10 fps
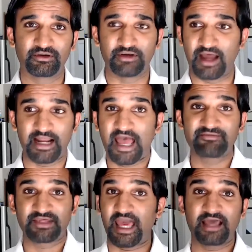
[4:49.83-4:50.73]
not
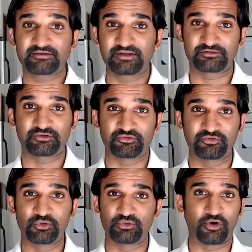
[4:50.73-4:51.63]
having access to
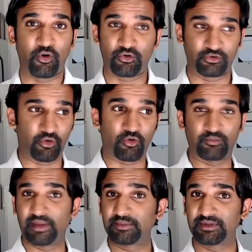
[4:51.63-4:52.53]
food or
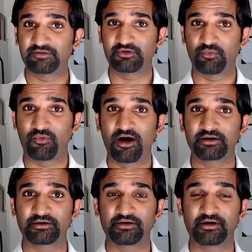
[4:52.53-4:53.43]
maybe even
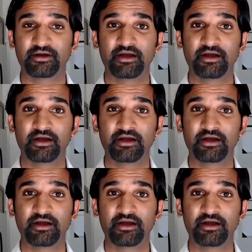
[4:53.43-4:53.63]
water